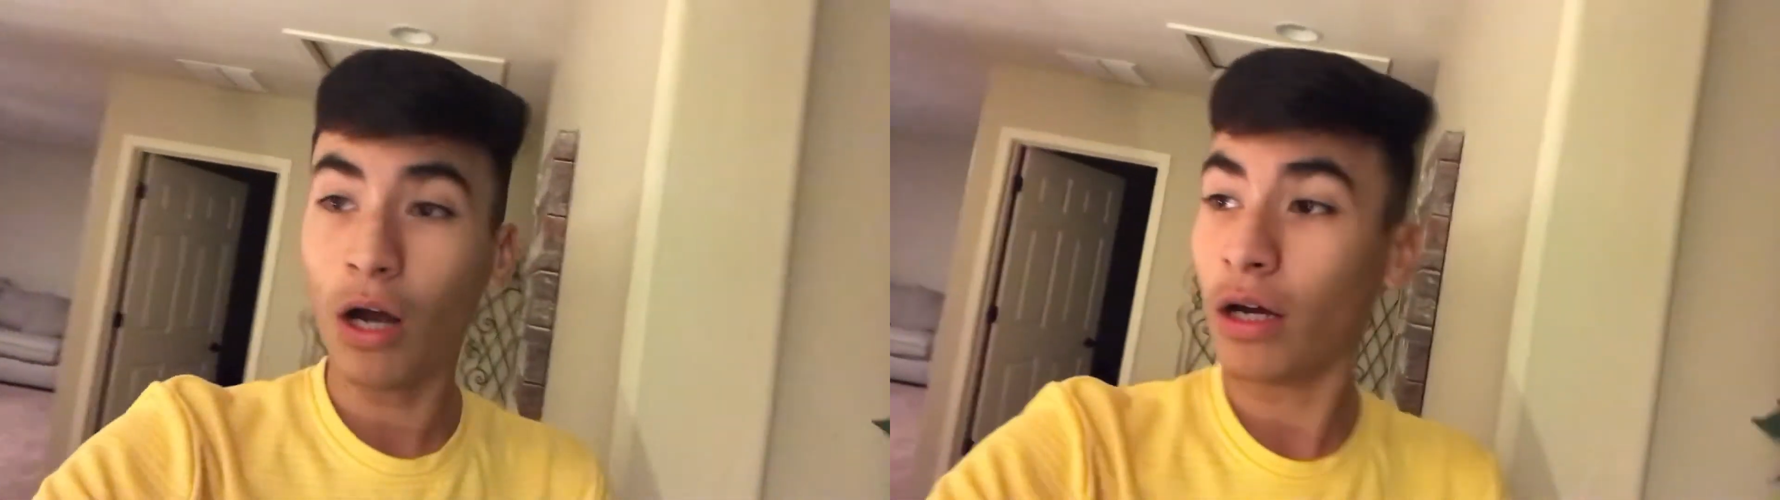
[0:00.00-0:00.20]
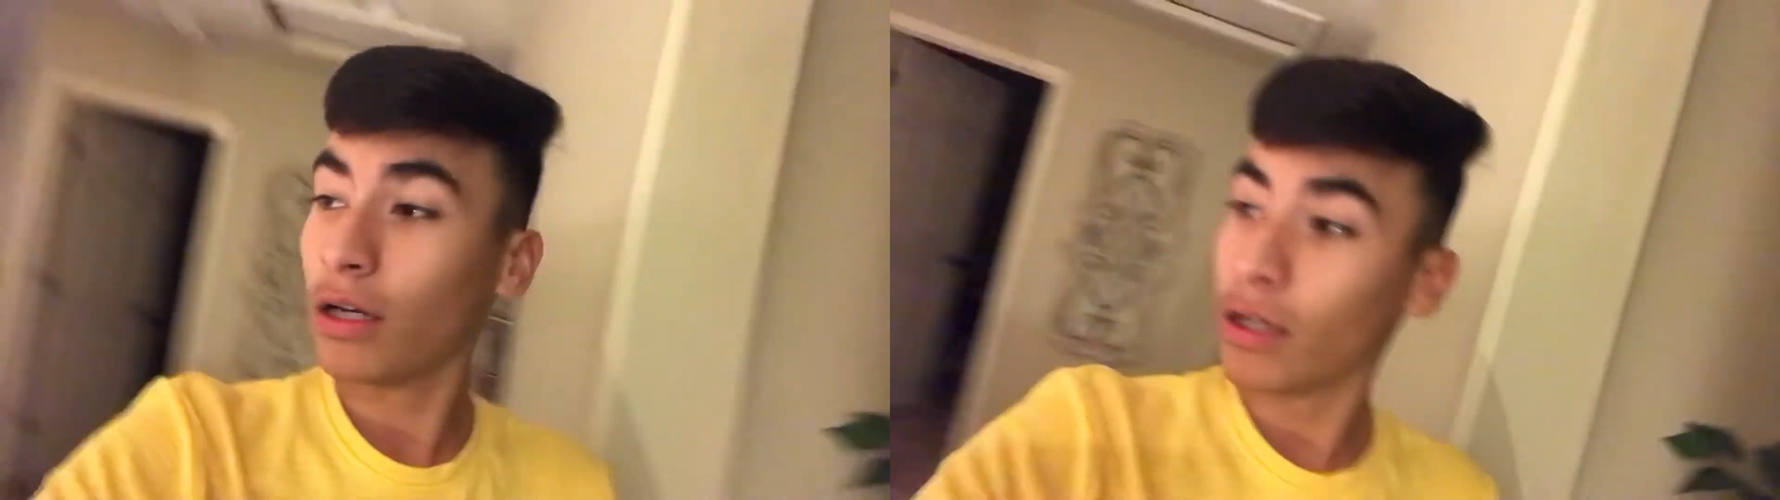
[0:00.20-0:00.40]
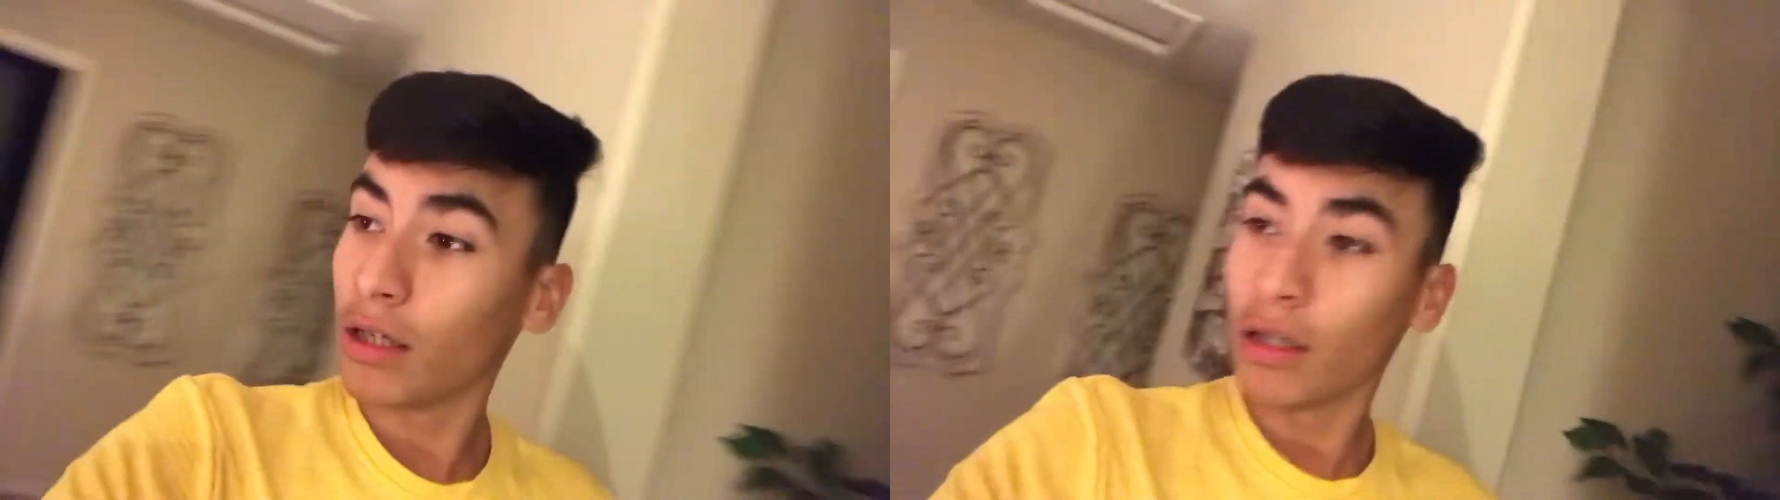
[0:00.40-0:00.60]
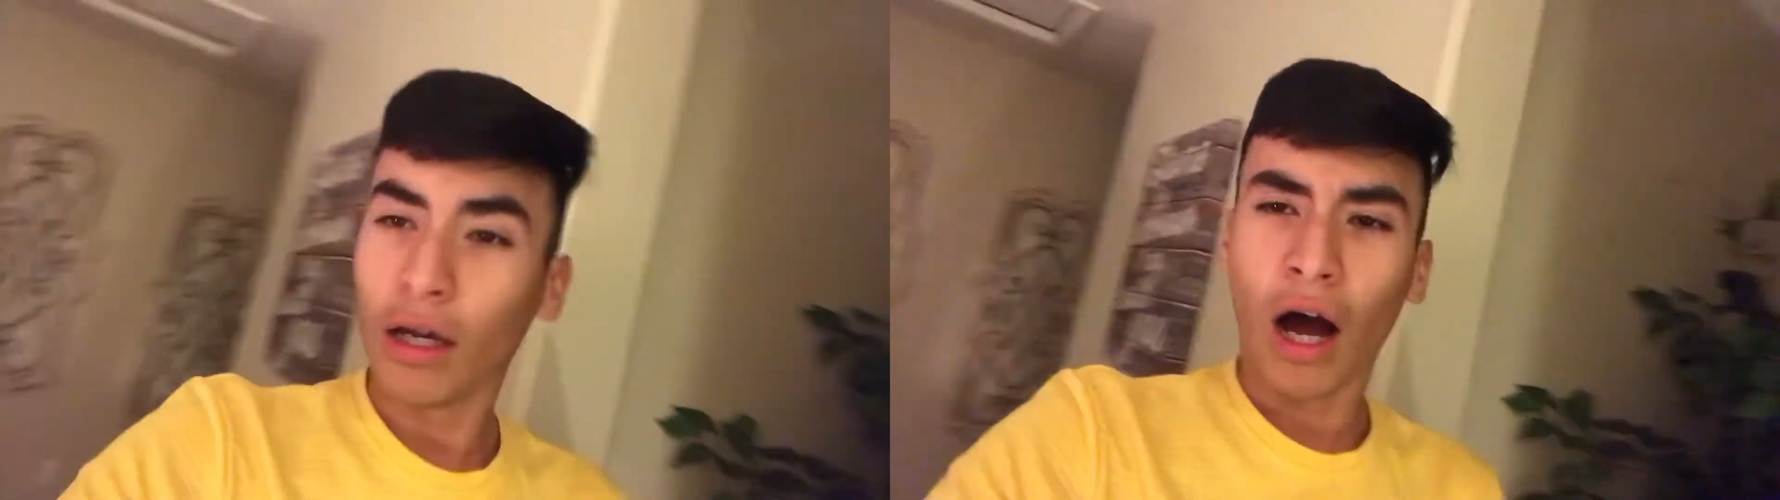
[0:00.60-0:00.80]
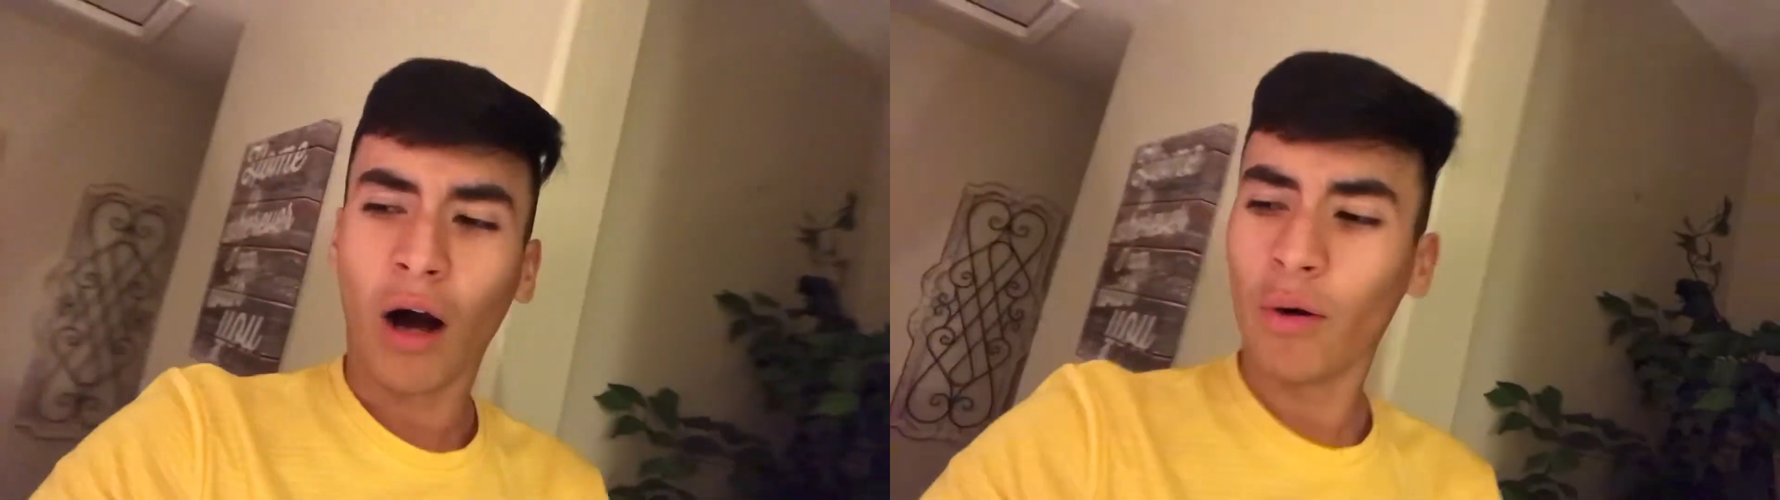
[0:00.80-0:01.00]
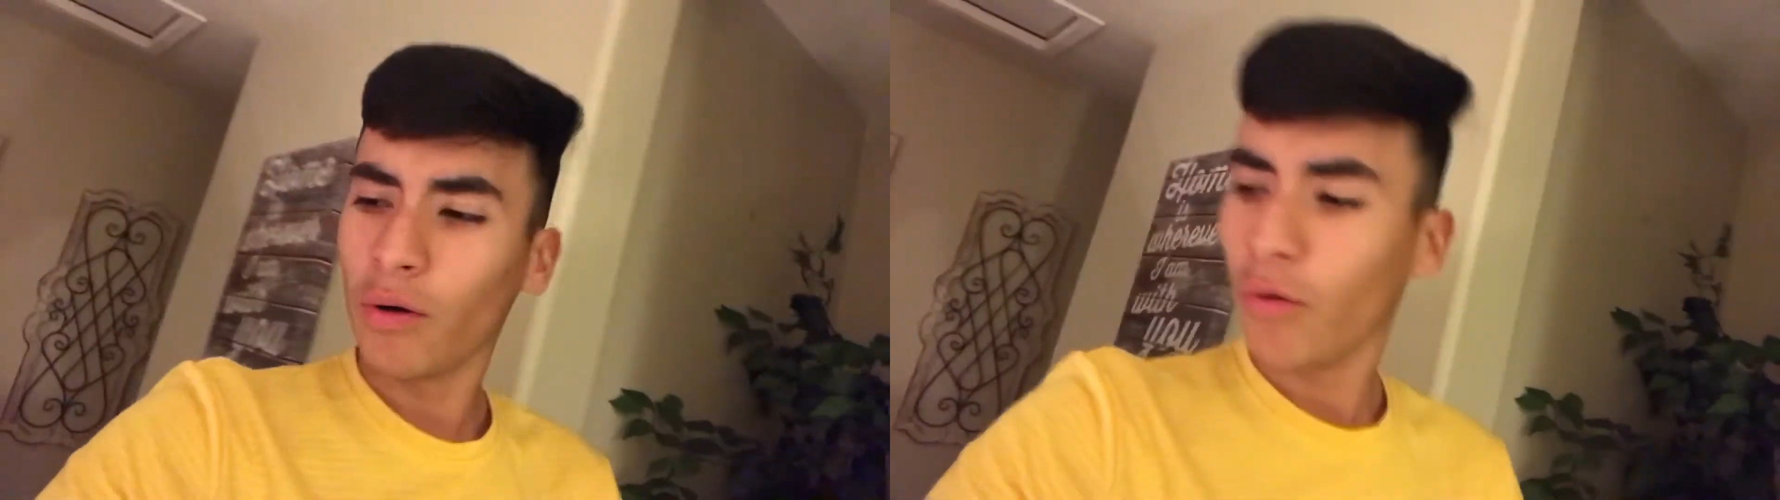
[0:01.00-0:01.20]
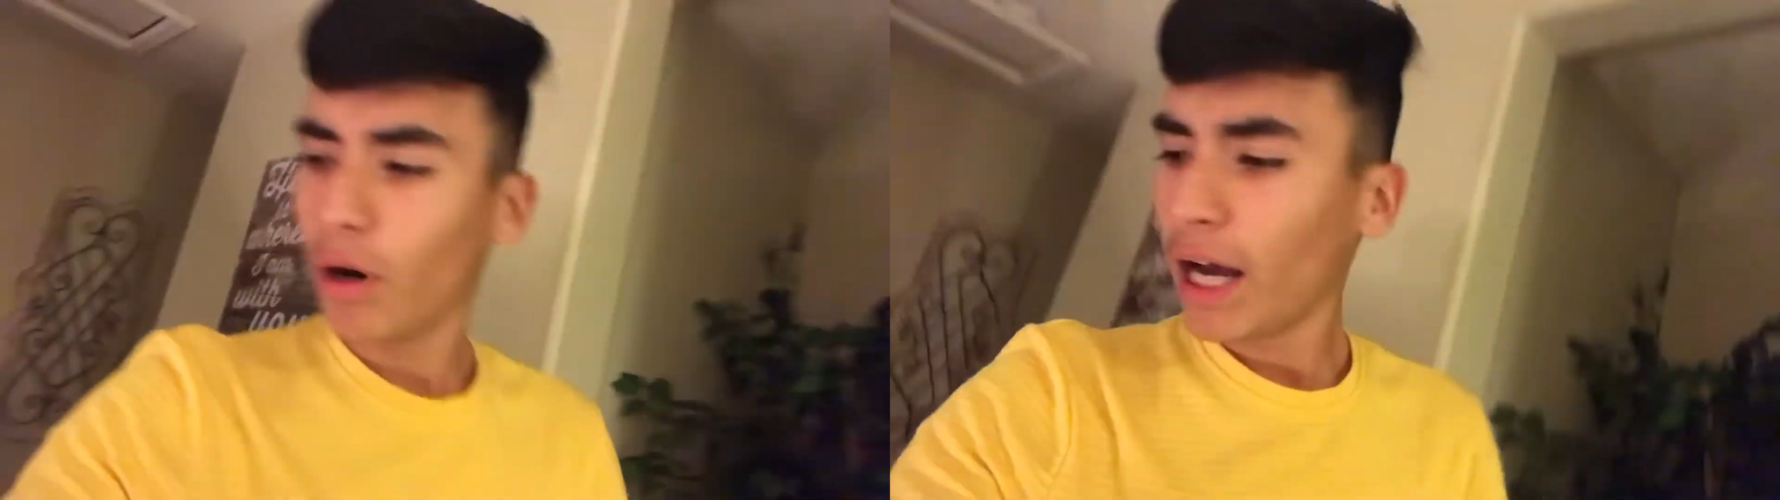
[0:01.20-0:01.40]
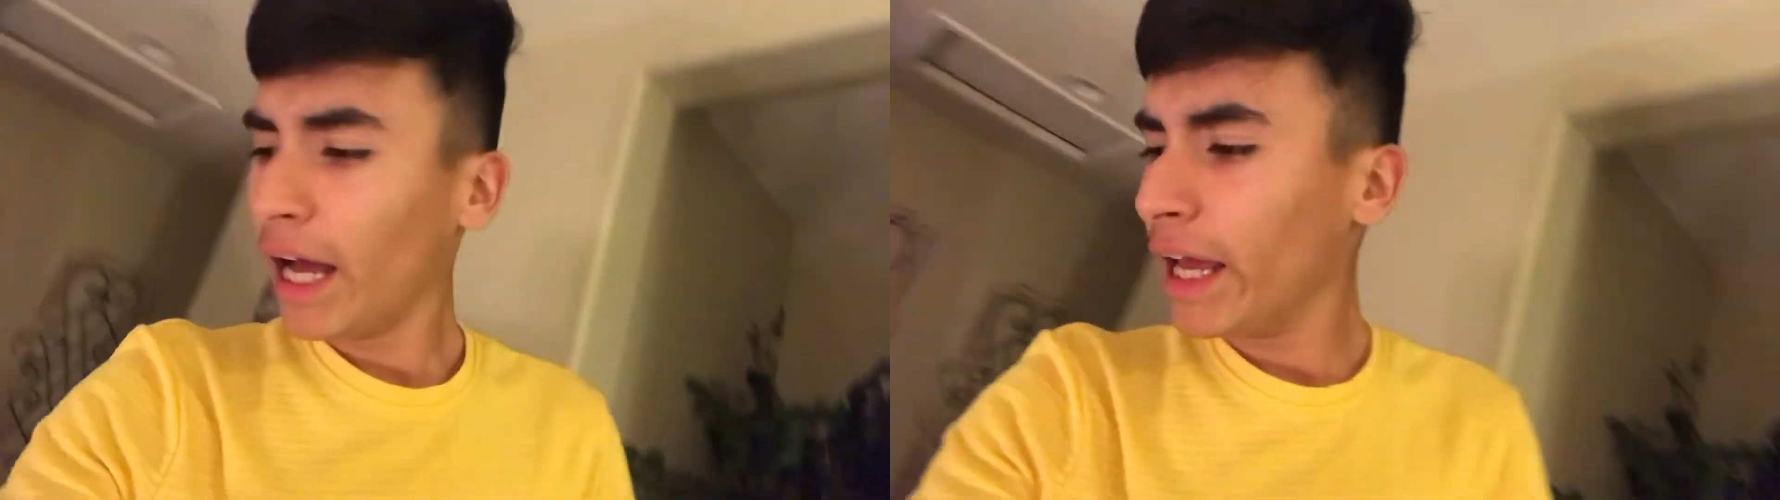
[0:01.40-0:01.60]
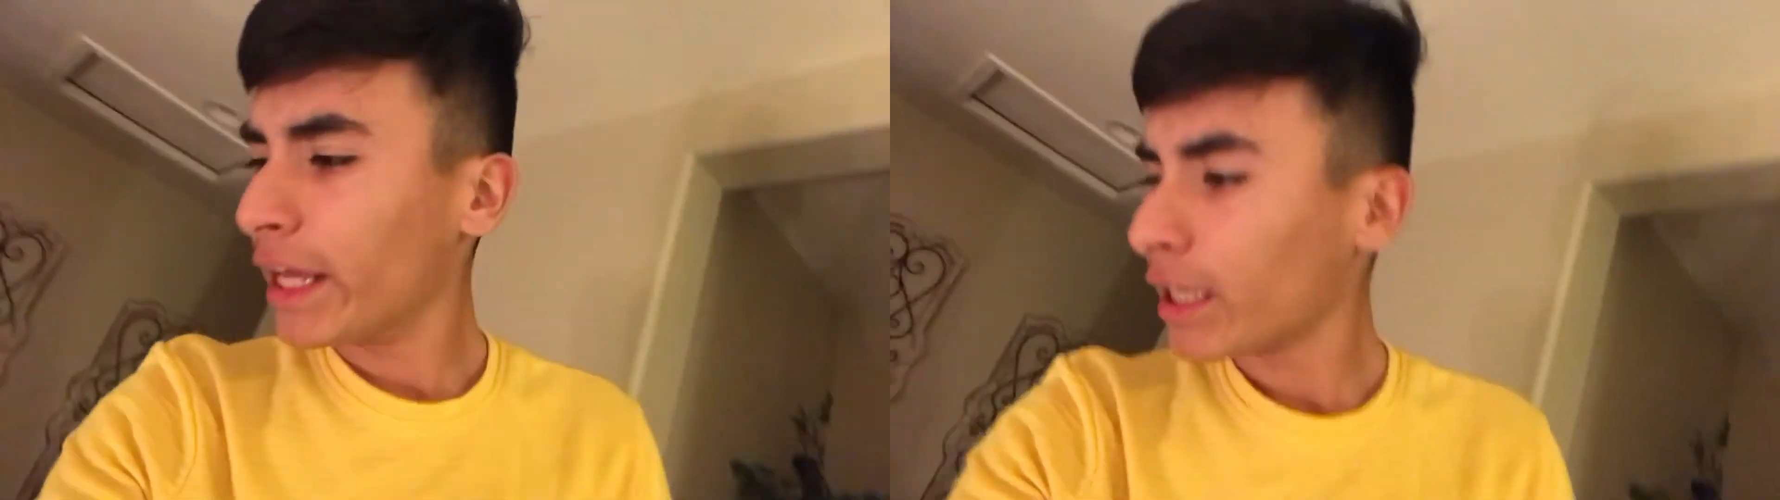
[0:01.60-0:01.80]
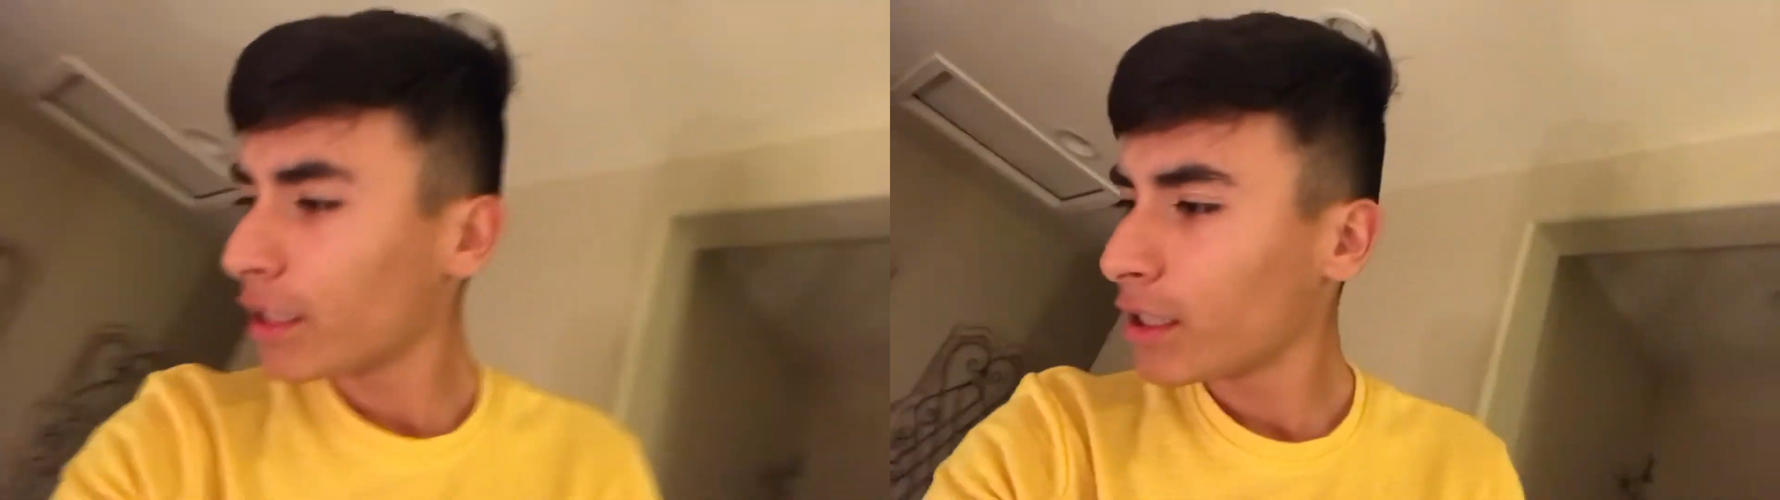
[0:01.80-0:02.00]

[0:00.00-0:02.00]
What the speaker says: I don't know why.